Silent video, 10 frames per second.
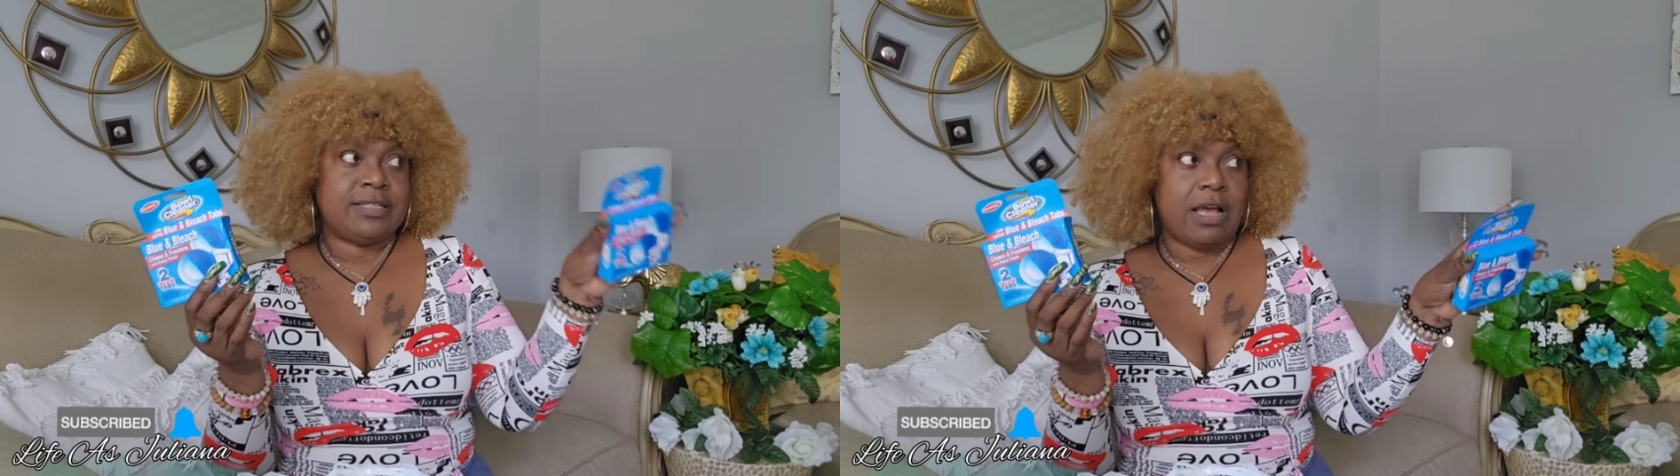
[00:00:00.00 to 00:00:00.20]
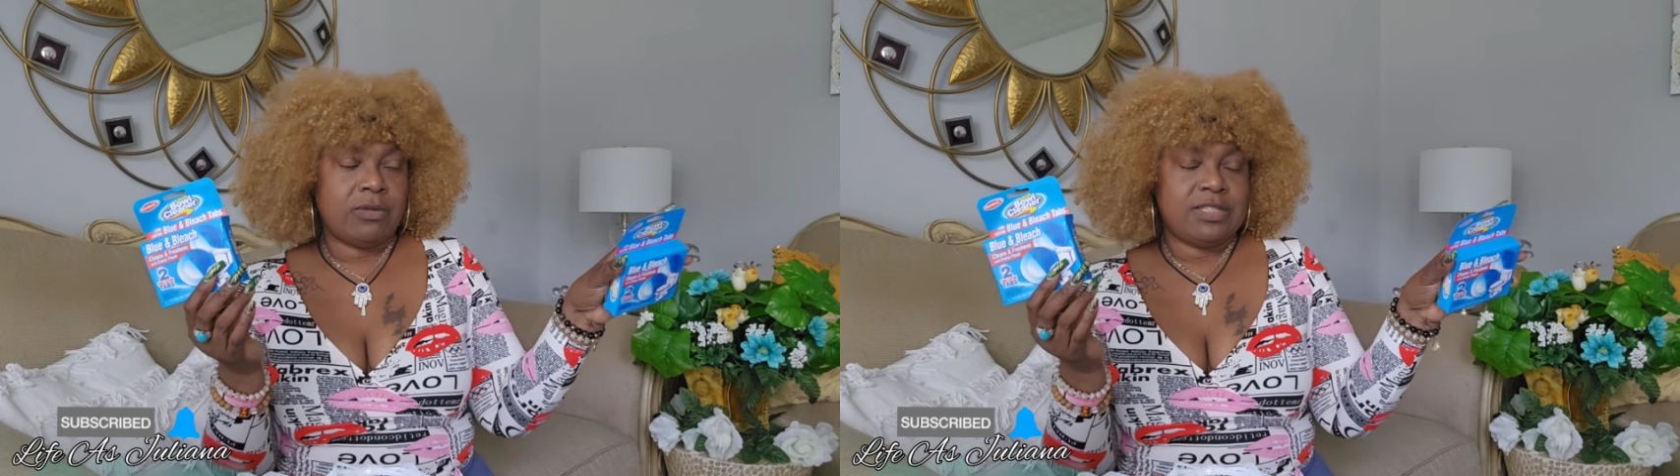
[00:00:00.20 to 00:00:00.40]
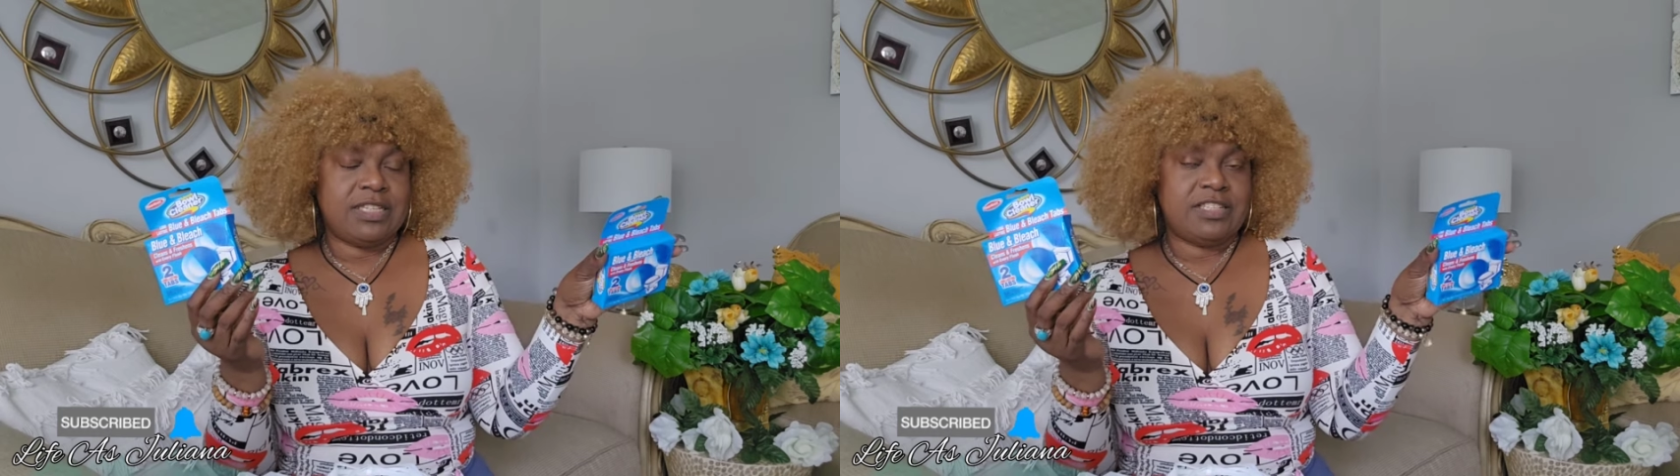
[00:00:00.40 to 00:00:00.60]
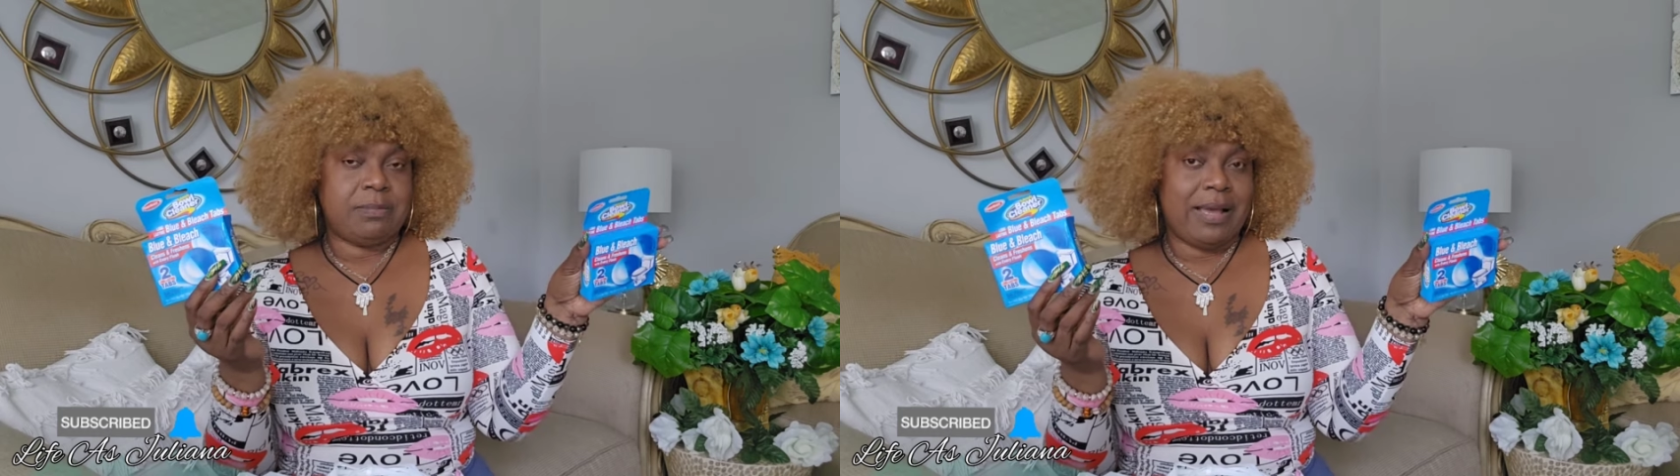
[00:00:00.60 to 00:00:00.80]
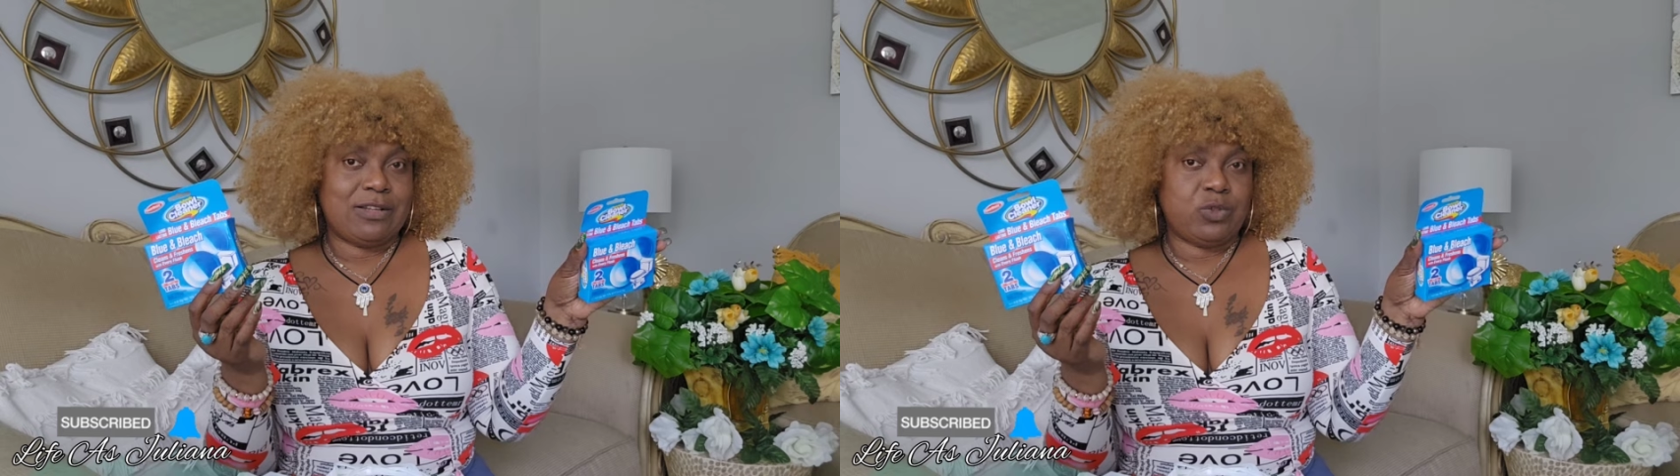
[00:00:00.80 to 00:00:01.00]
downstairs
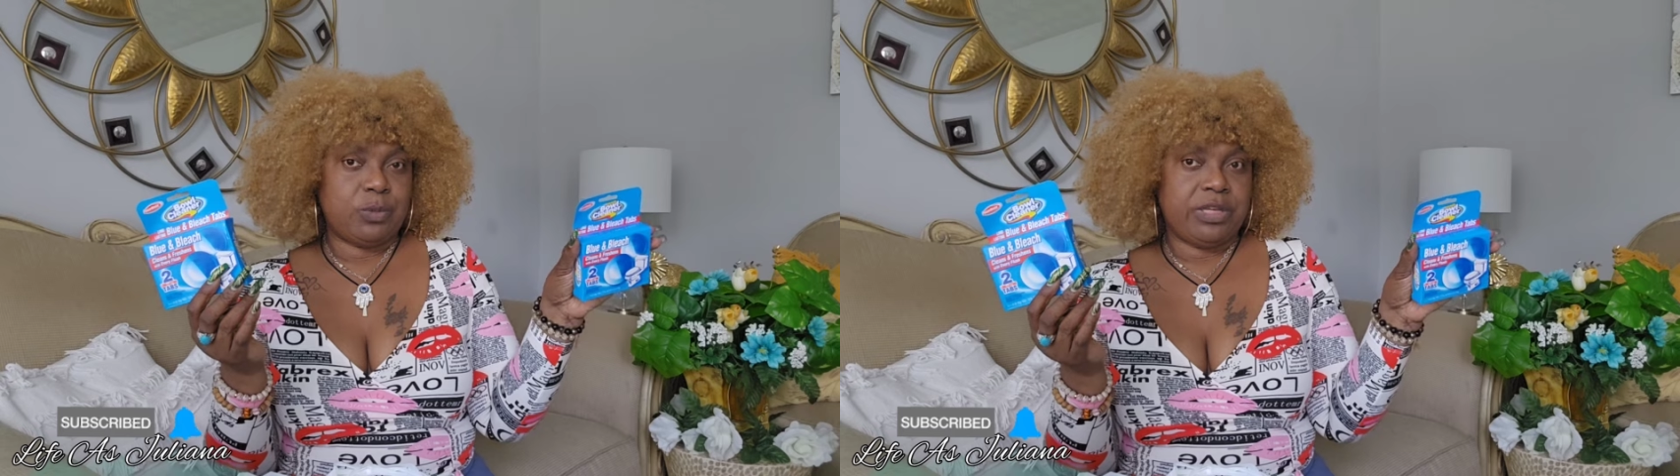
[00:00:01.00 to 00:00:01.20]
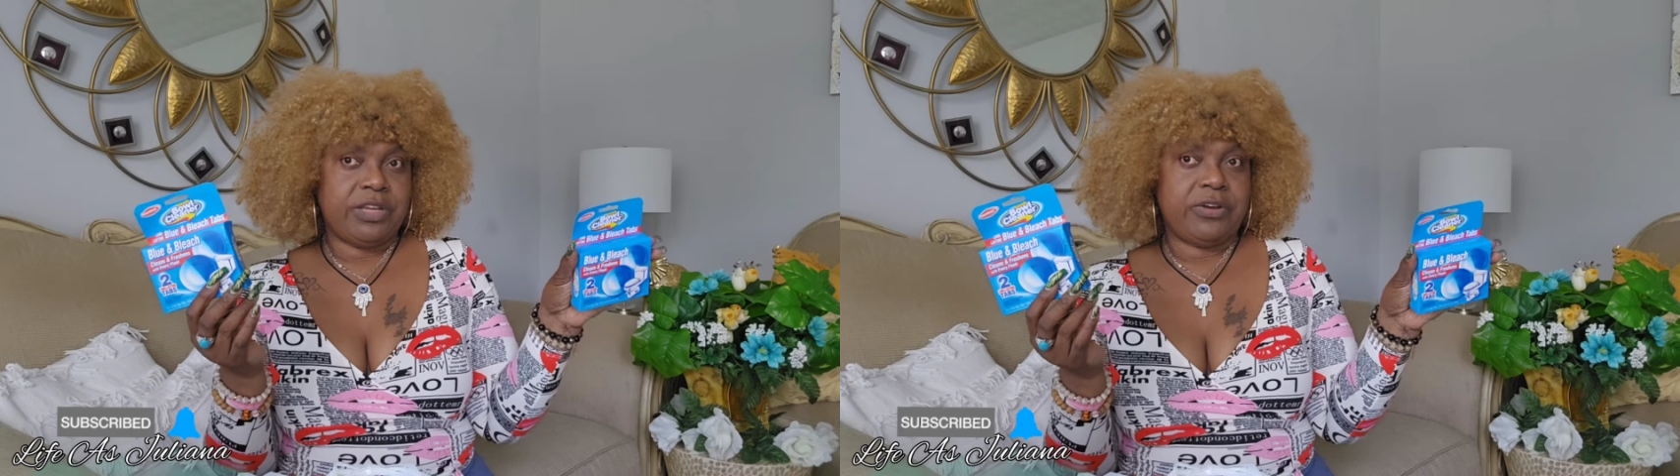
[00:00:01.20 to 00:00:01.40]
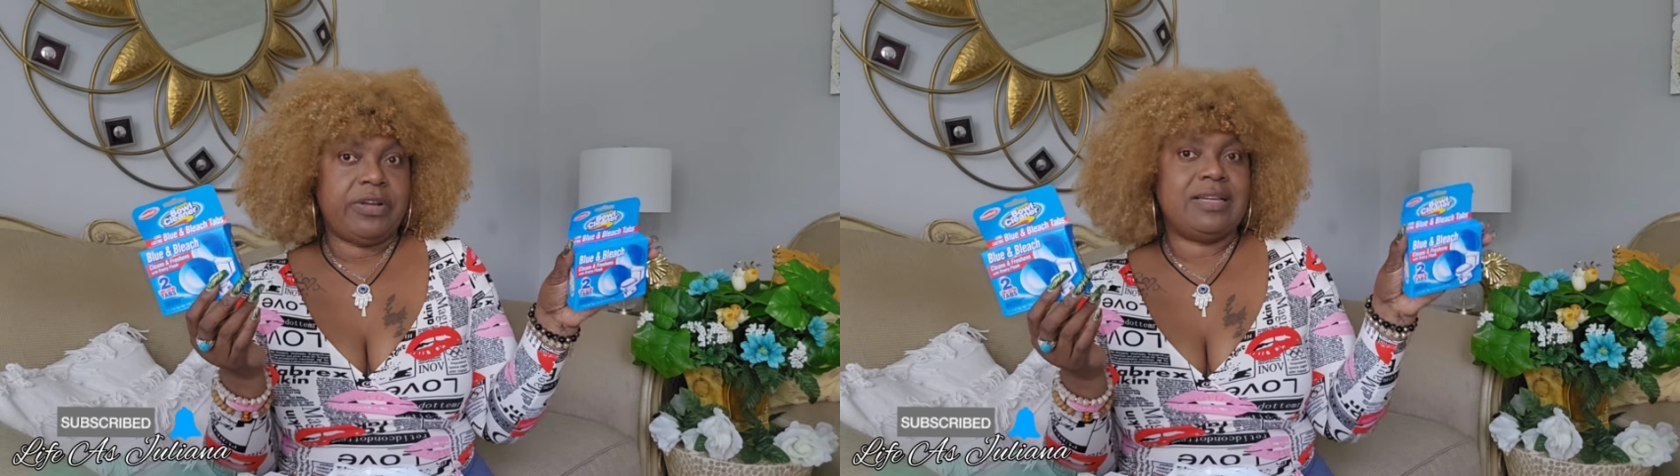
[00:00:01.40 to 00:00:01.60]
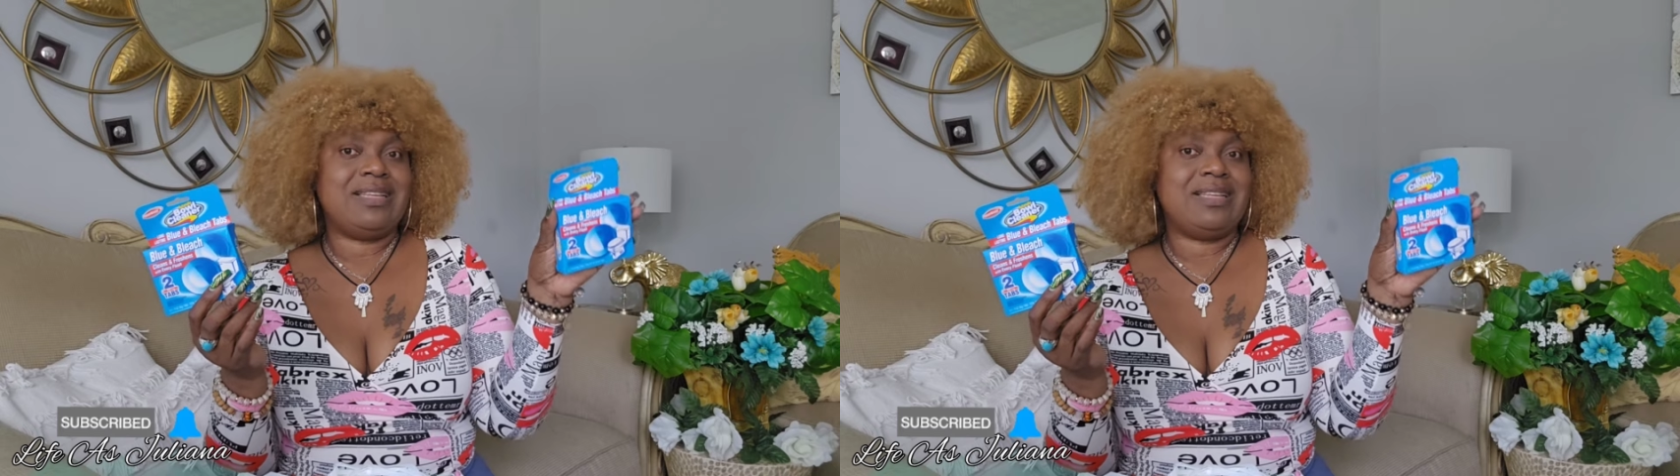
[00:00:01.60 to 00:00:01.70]
bathroom here,